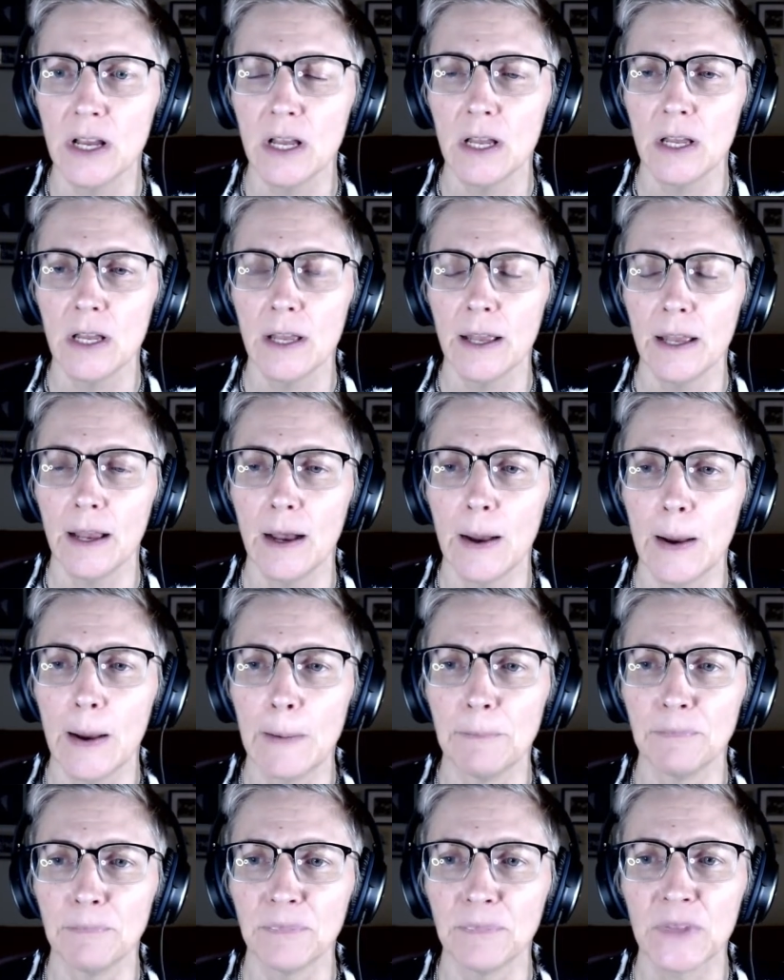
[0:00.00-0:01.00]

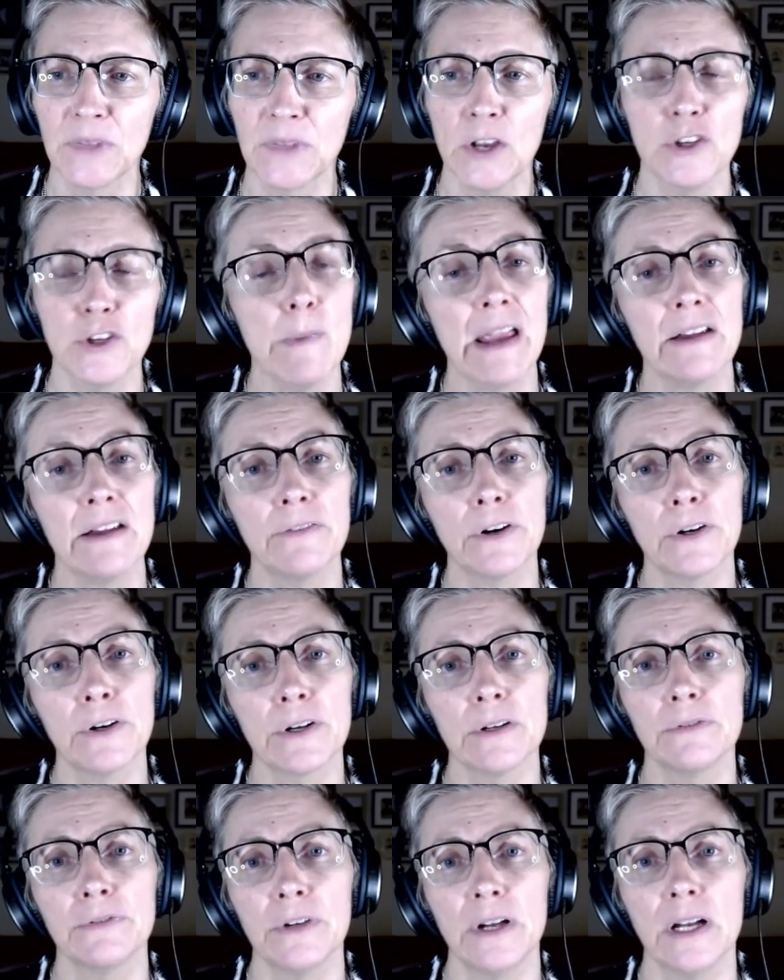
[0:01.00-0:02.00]
Um, you may have heard
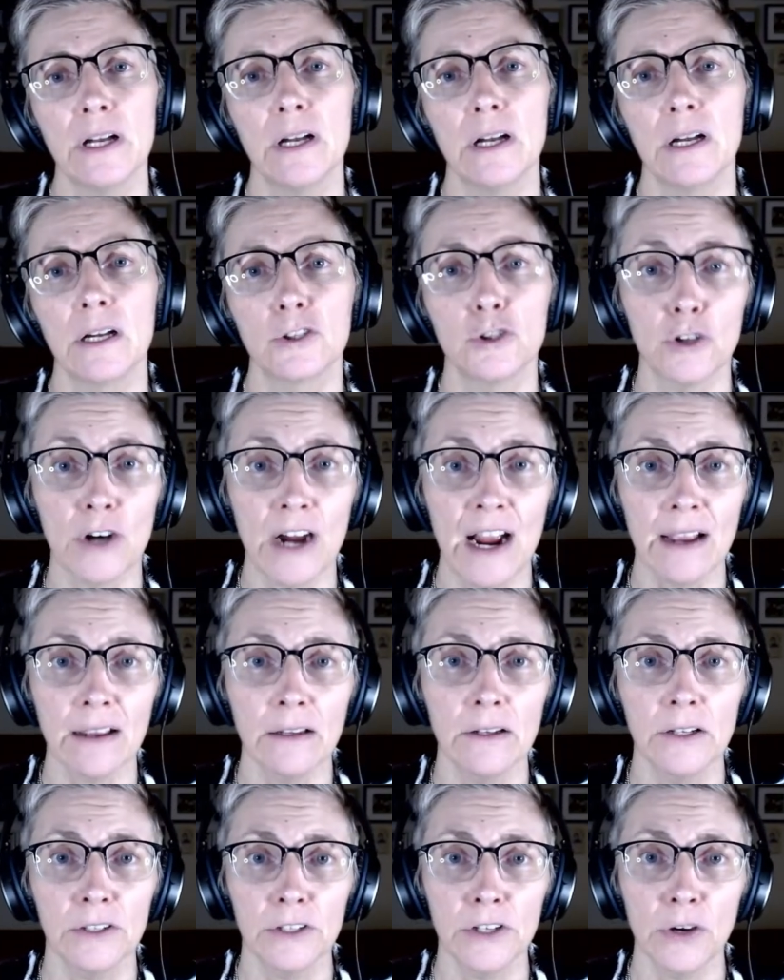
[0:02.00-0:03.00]
of uh,
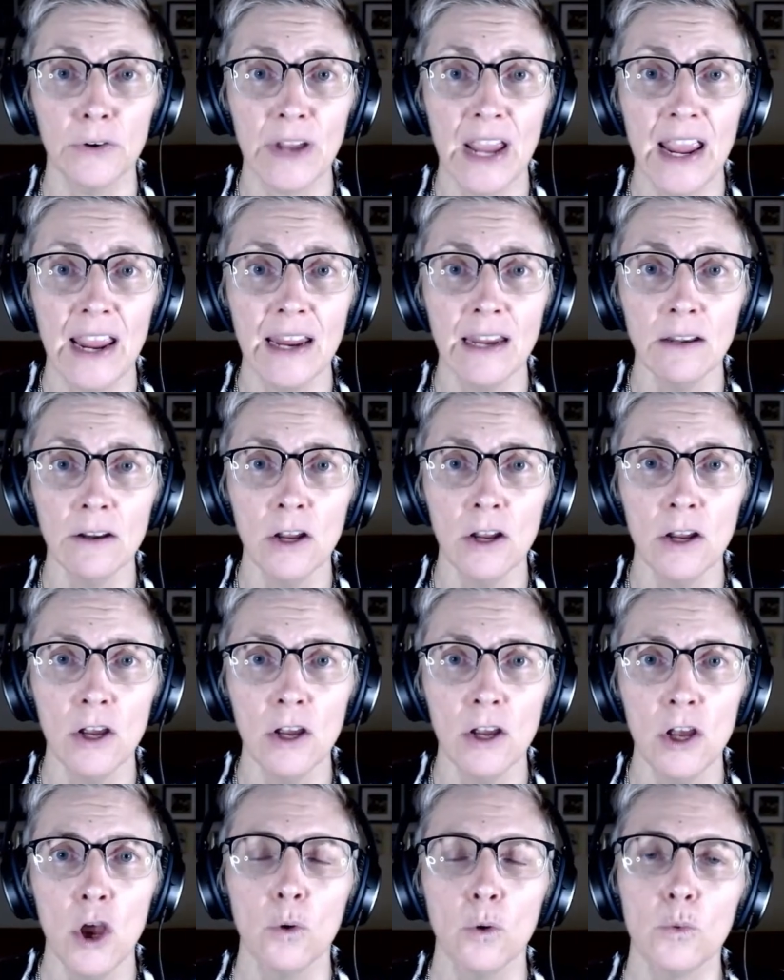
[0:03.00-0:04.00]
crack cocaine,
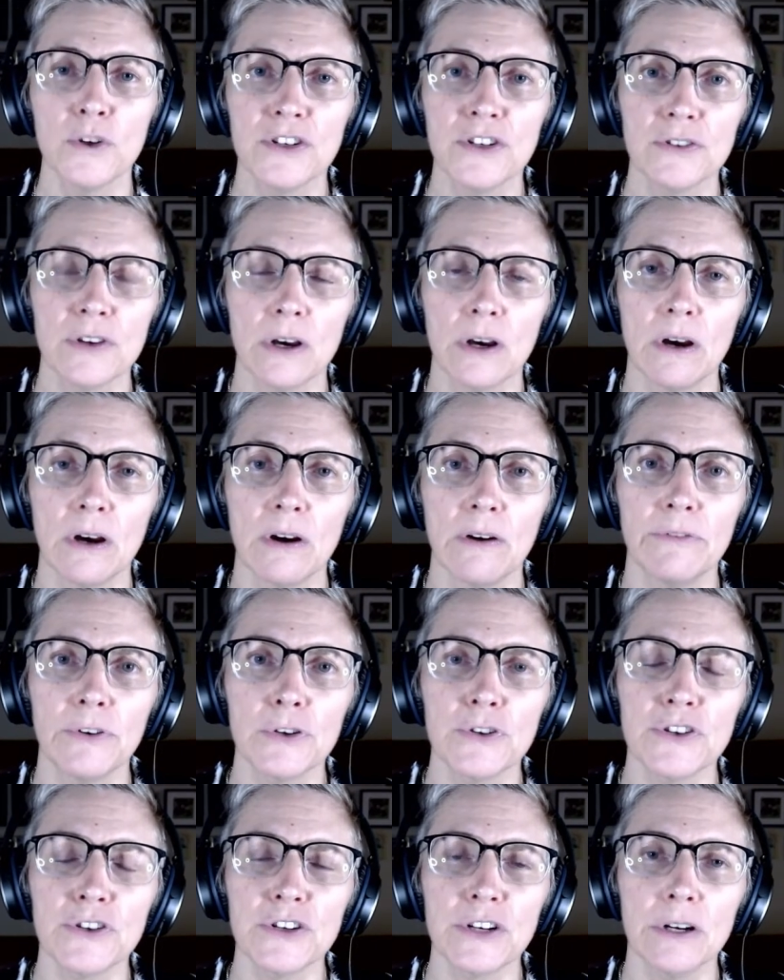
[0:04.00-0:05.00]
which is a
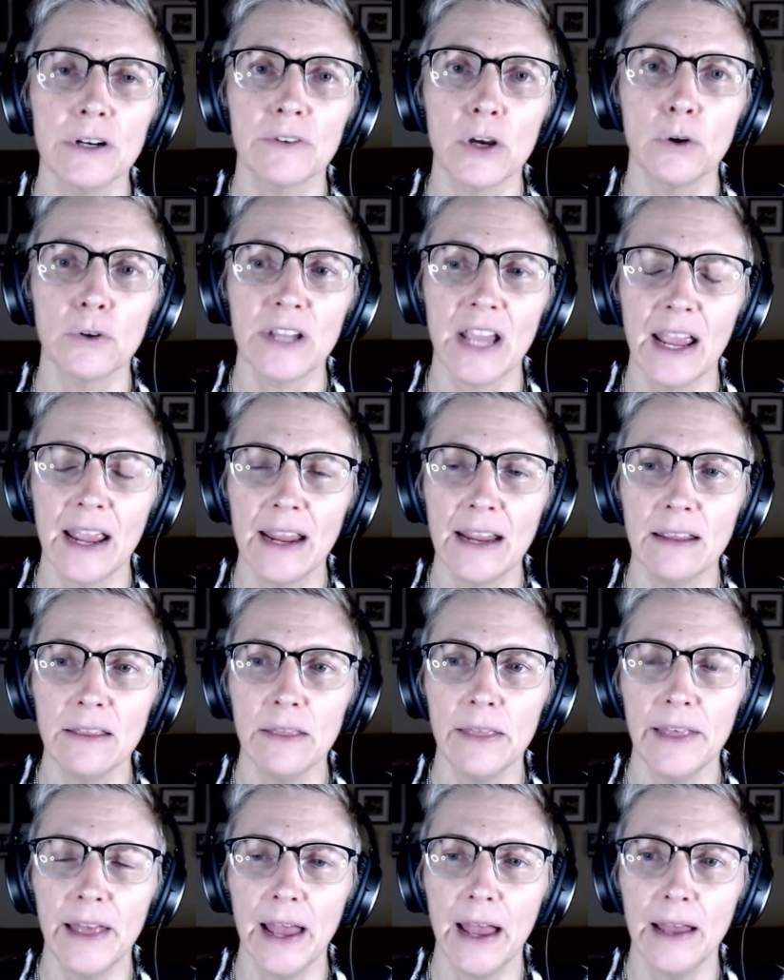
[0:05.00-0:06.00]
version of cocaine
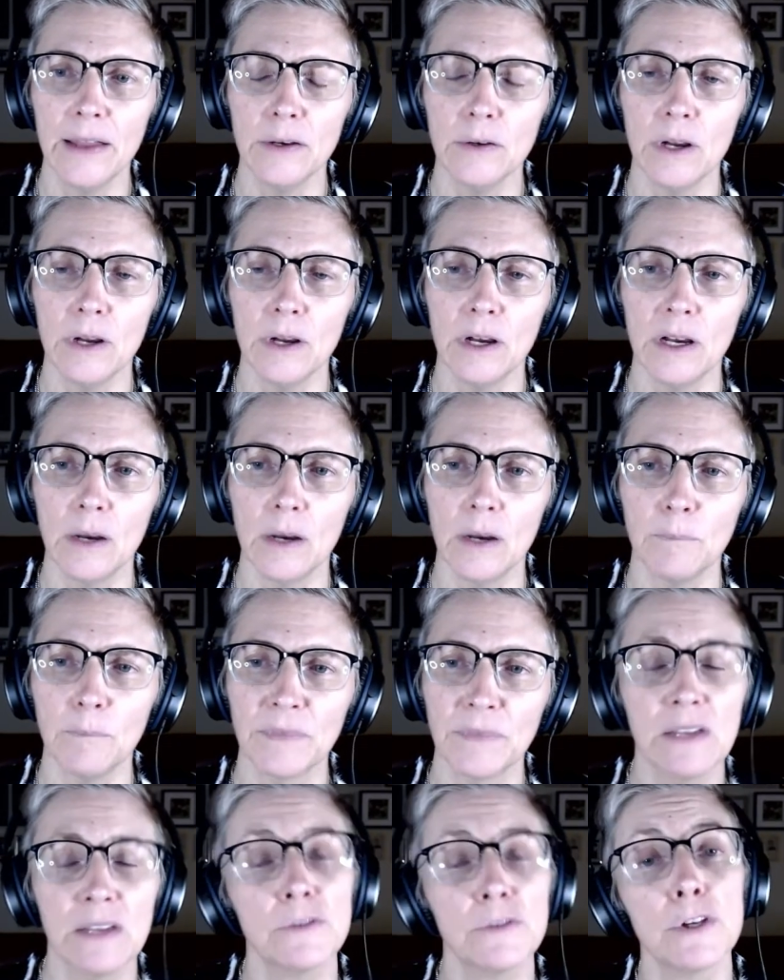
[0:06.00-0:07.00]
that um,
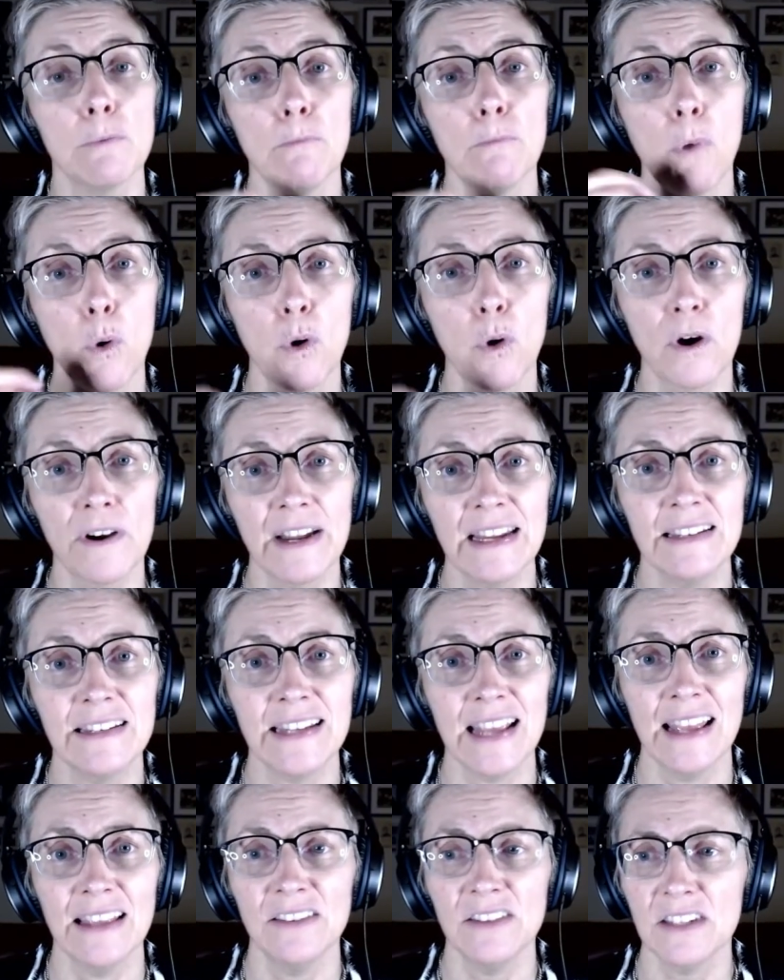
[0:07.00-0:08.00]
gives a more
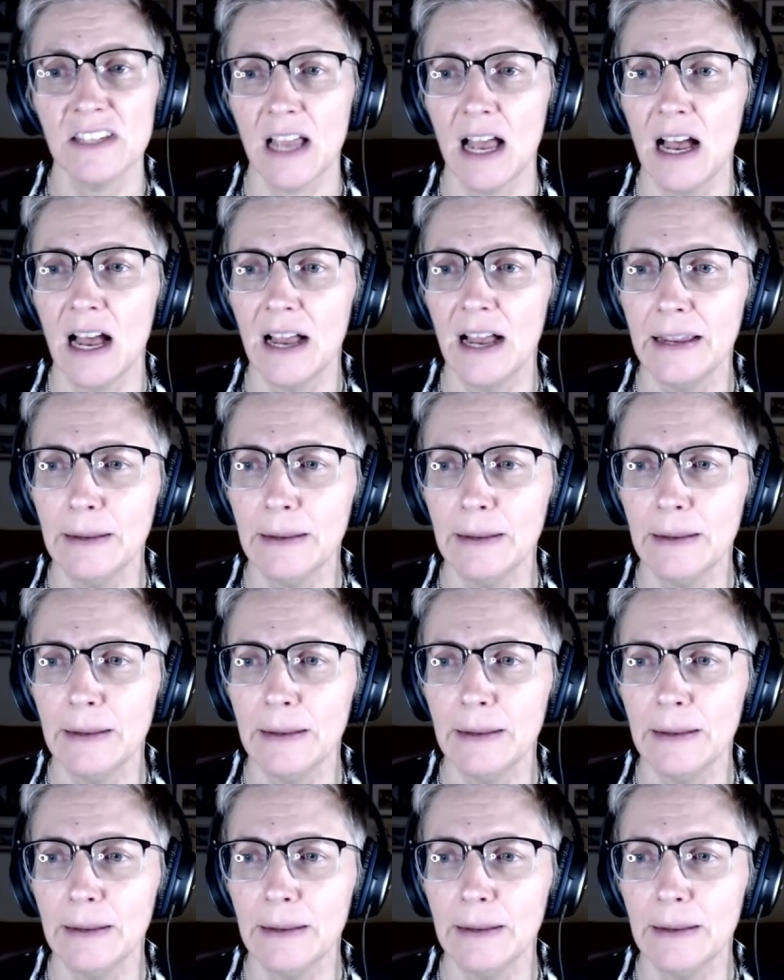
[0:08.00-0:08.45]
intense high.